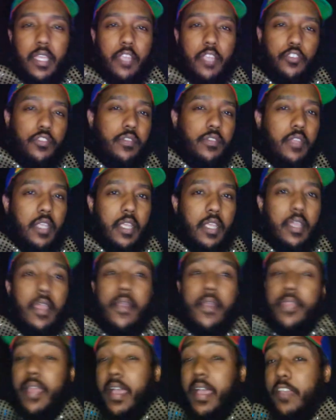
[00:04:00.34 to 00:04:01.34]
THC
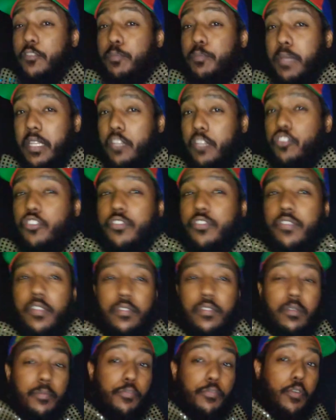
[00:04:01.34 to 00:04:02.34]
that has been in your
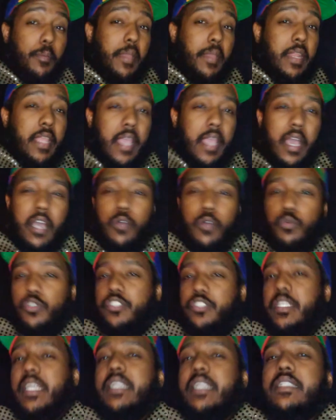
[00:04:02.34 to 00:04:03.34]
system for many
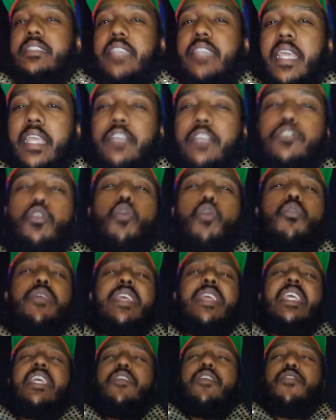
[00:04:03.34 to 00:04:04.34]
hours, days, or
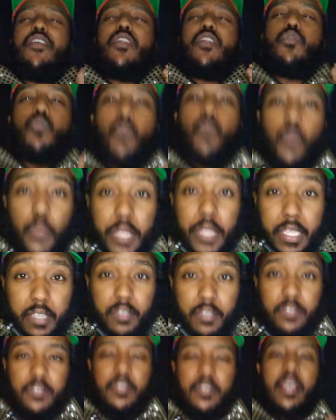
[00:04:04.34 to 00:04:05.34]
even
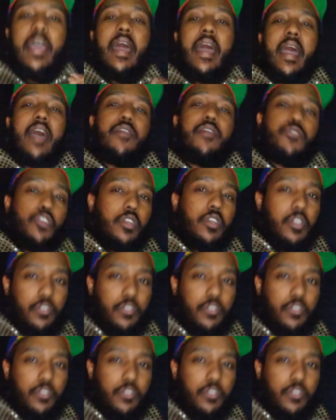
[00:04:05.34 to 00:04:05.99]
weeks after